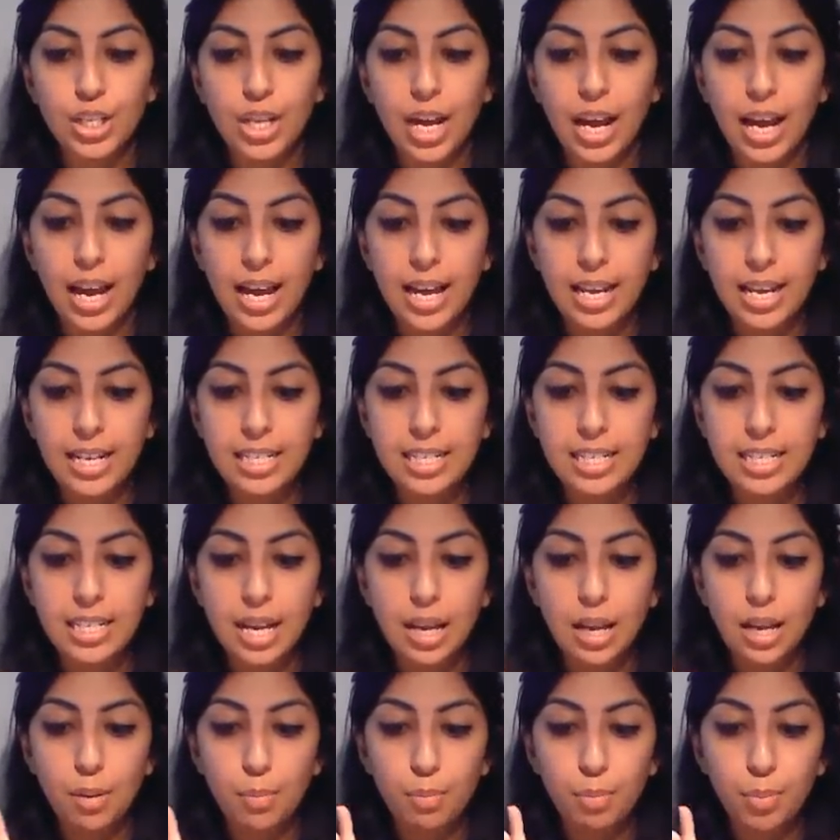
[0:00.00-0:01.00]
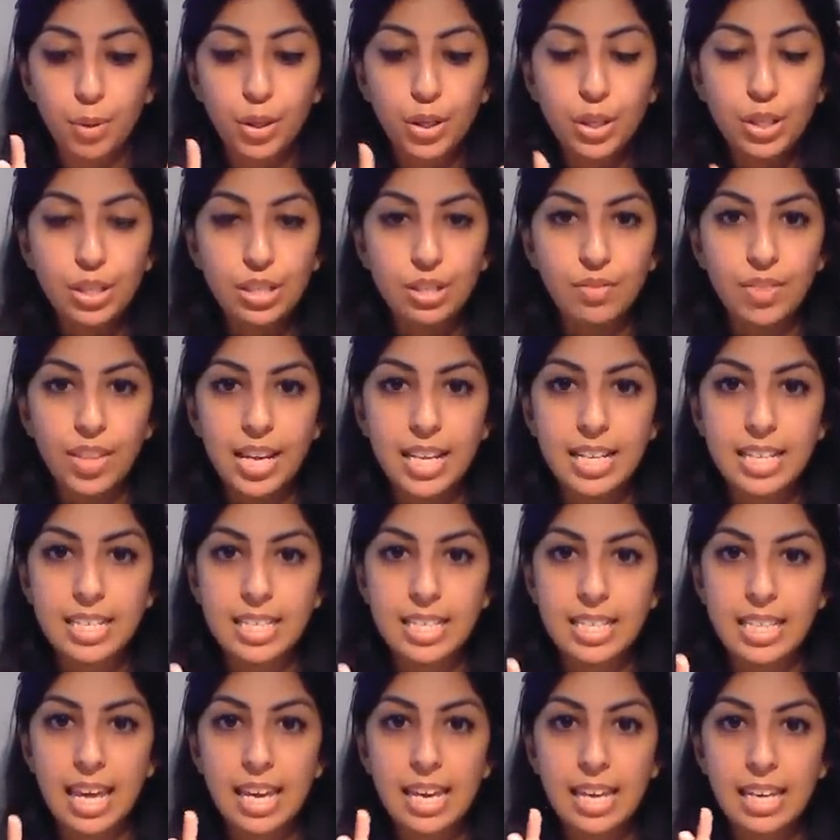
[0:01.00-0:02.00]
and because of
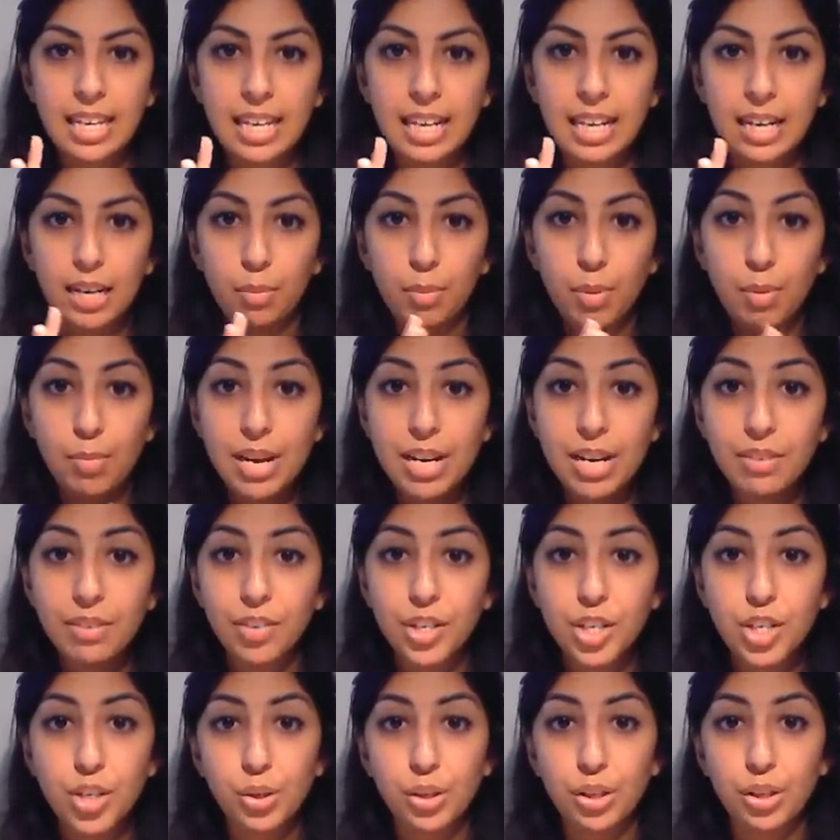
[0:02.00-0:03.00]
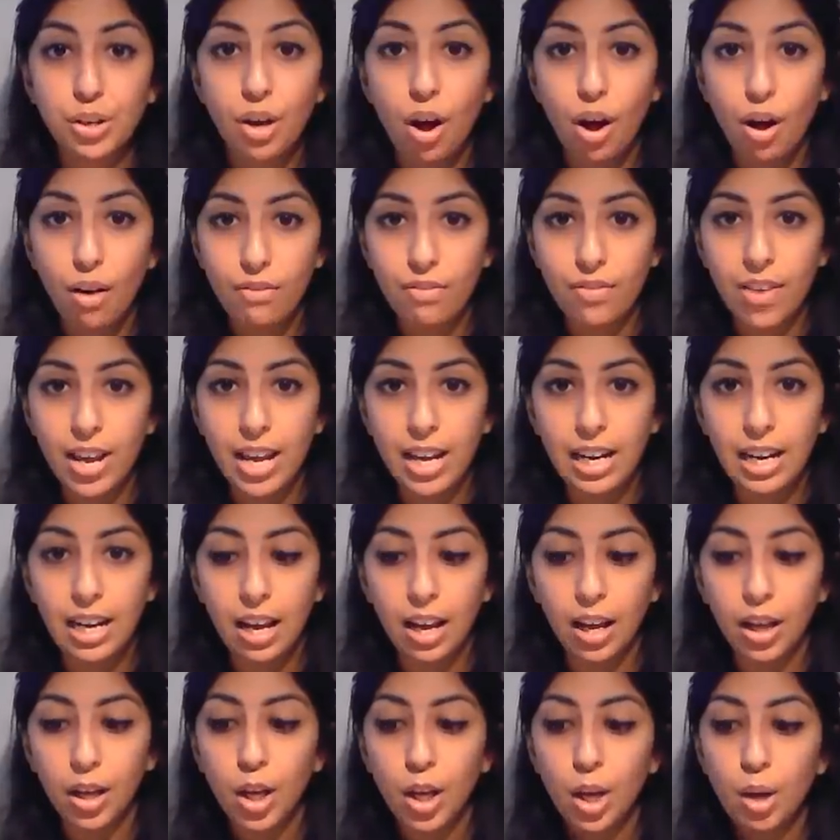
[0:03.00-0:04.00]
this, they can be beneficial in heart
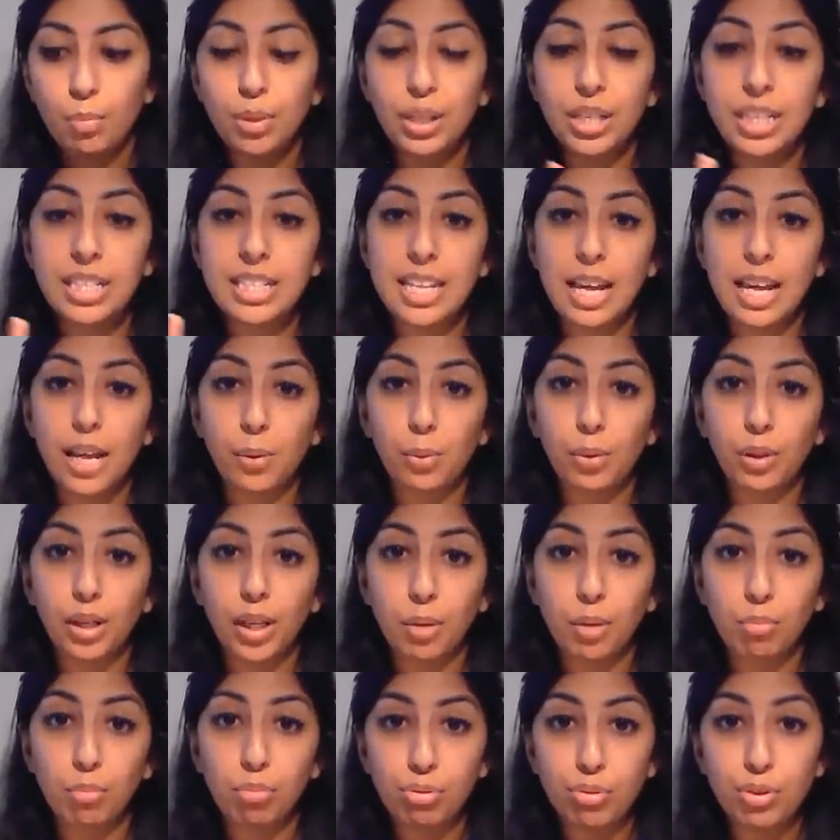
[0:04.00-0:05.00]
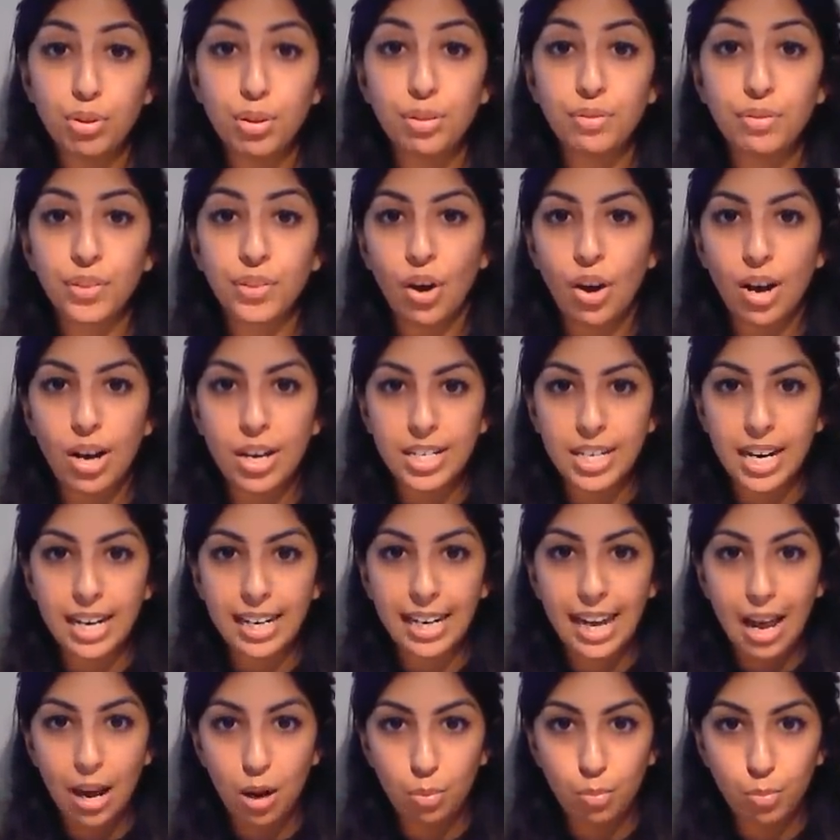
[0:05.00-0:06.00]
failure because they will improve
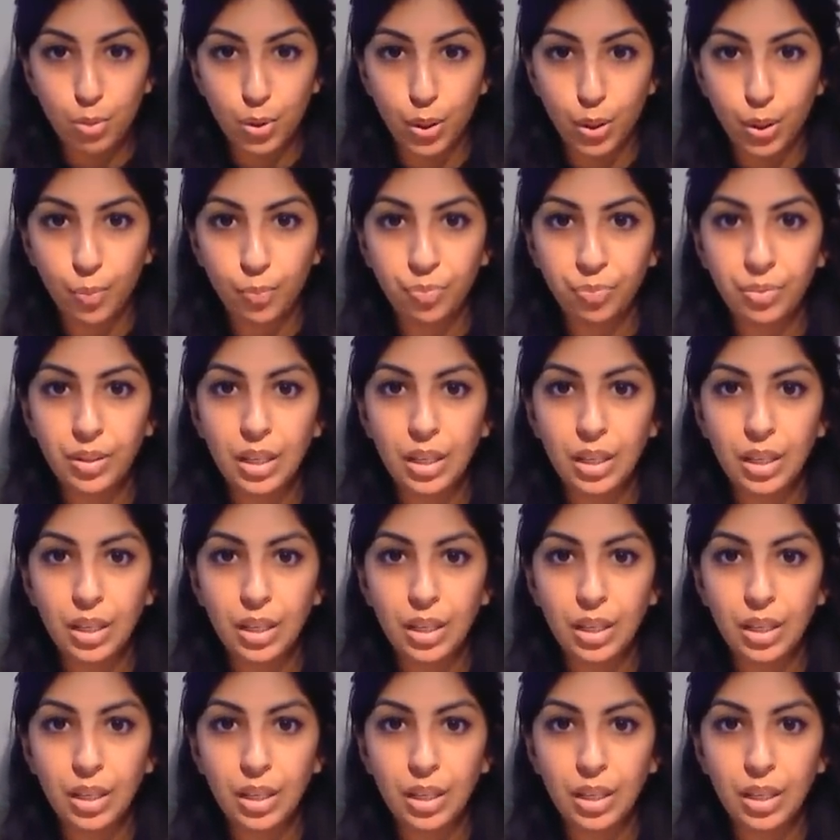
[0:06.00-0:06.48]
cardiac output.